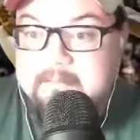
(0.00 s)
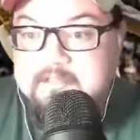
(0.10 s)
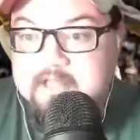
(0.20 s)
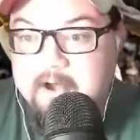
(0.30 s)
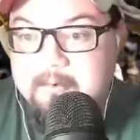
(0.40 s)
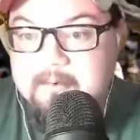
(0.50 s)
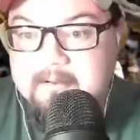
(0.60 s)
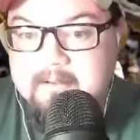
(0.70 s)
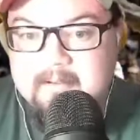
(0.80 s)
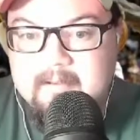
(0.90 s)
was going to say,
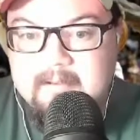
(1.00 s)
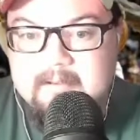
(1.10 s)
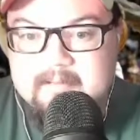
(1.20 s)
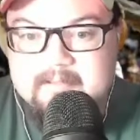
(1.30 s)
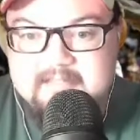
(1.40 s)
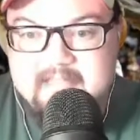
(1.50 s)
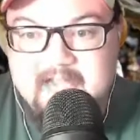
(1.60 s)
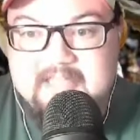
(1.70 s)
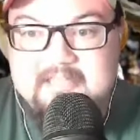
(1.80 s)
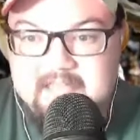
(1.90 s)
is some big news out of
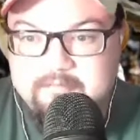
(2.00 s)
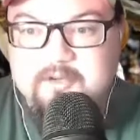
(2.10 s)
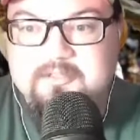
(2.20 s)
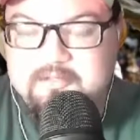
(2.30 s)
Texans camp.